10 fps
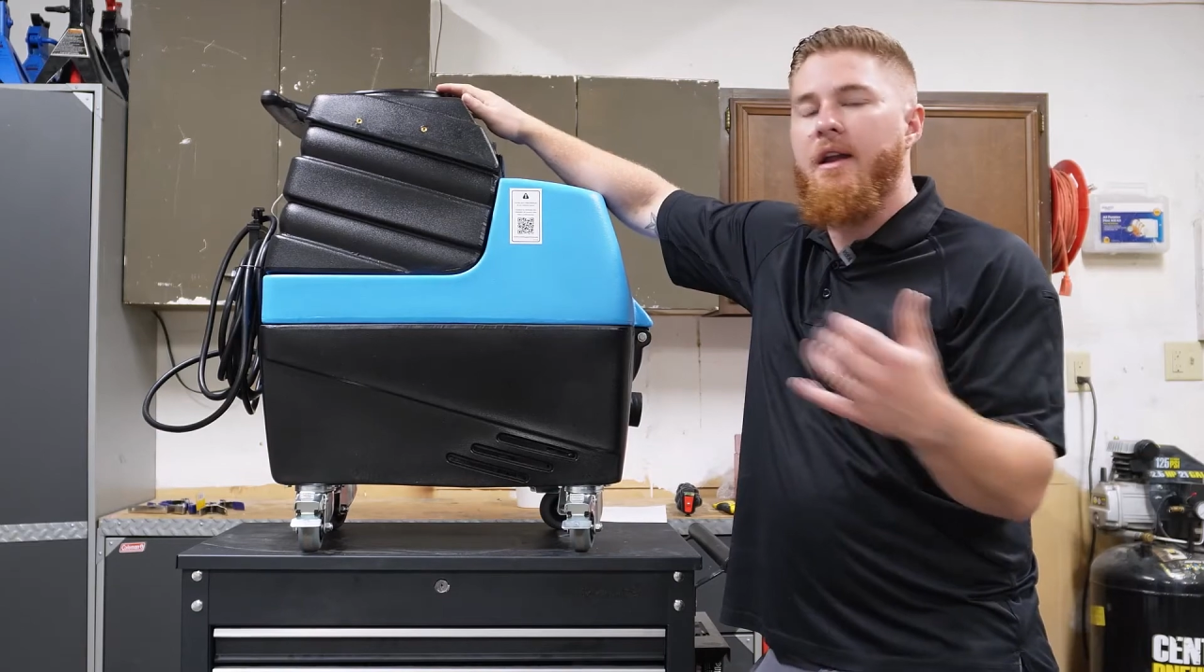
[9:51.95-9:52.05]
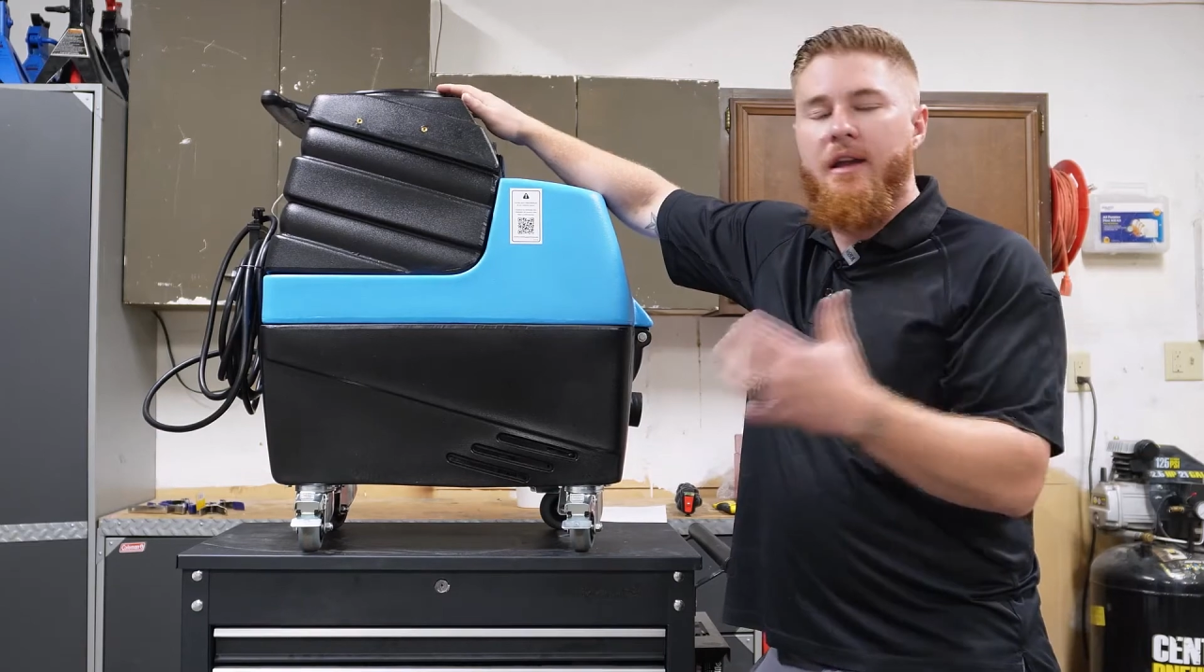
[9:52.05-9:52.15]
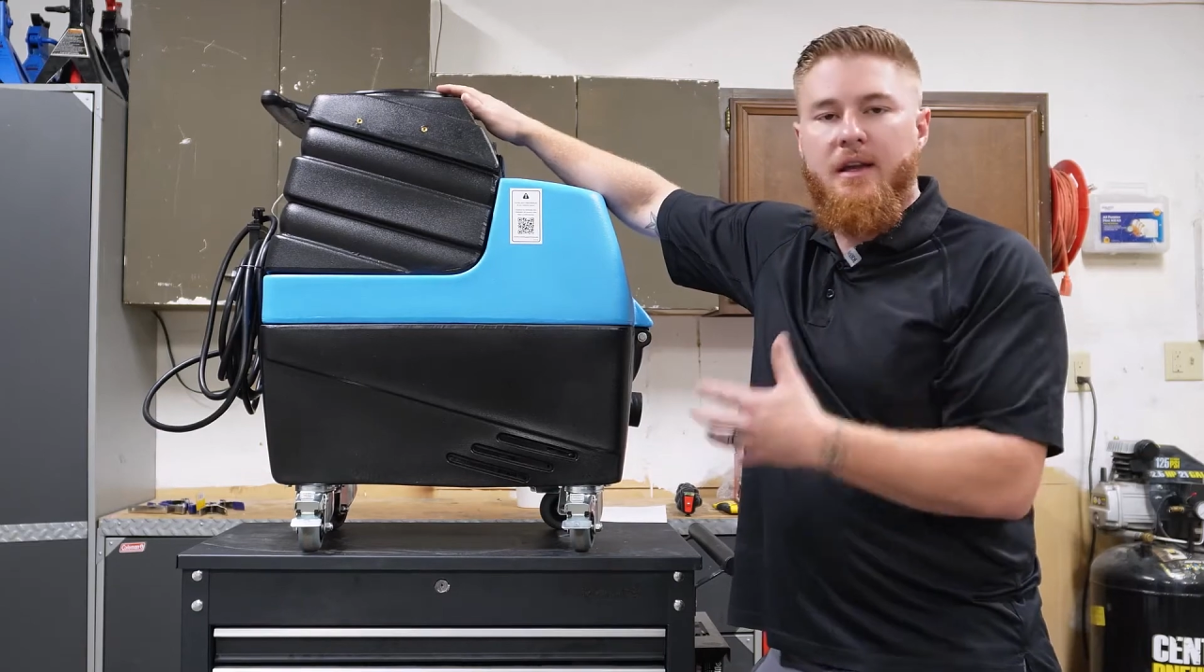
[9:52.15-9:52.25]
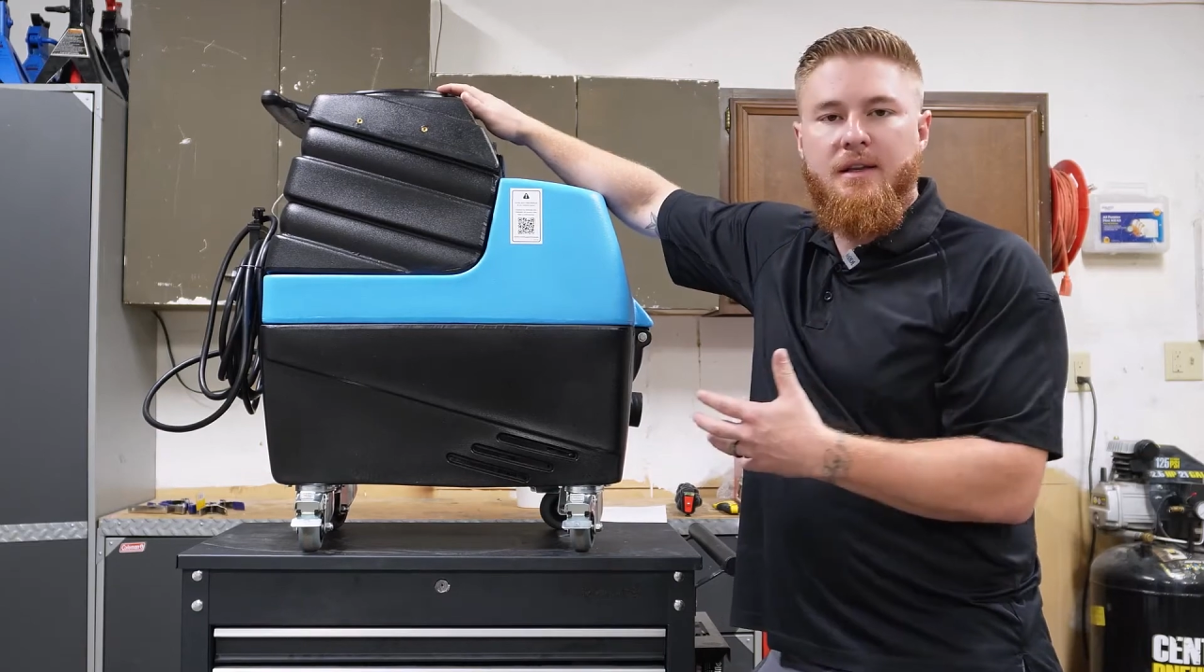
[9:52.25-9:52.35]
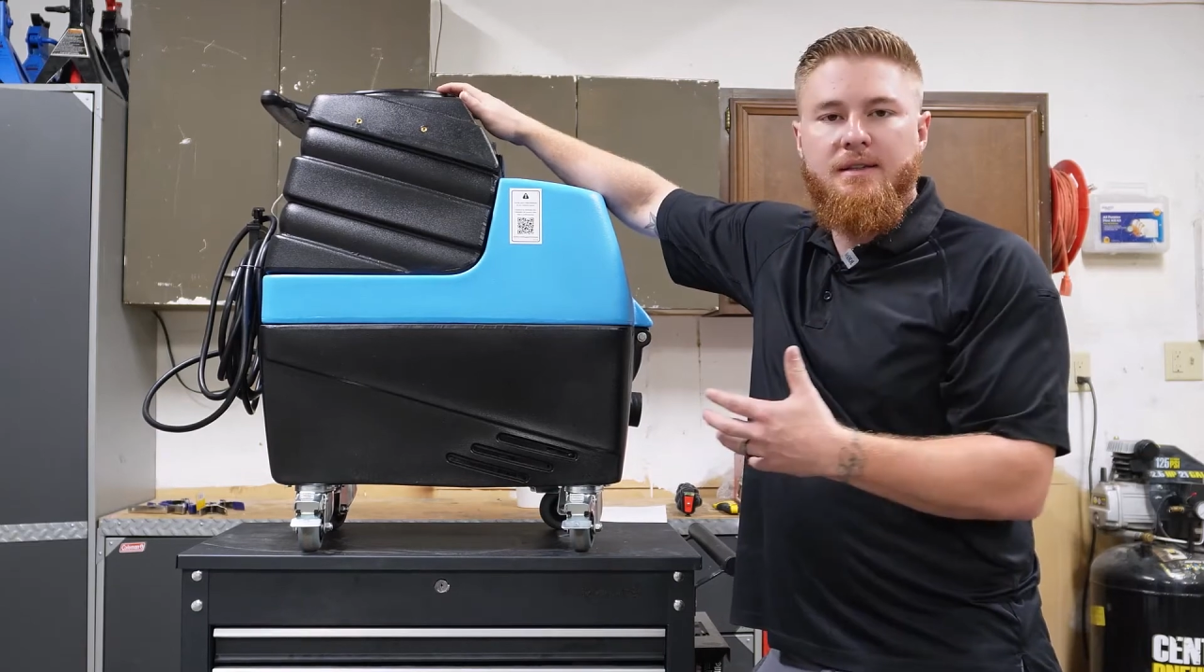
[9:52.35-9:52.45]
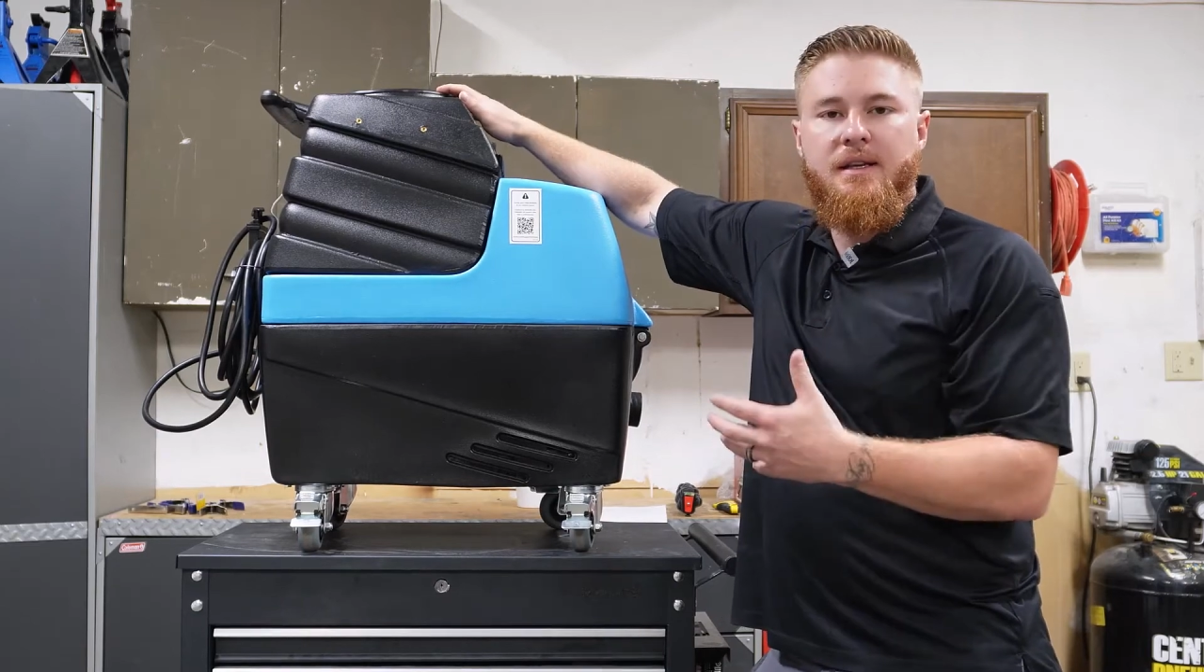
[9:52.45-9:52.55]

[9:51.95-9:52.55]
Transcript: getting into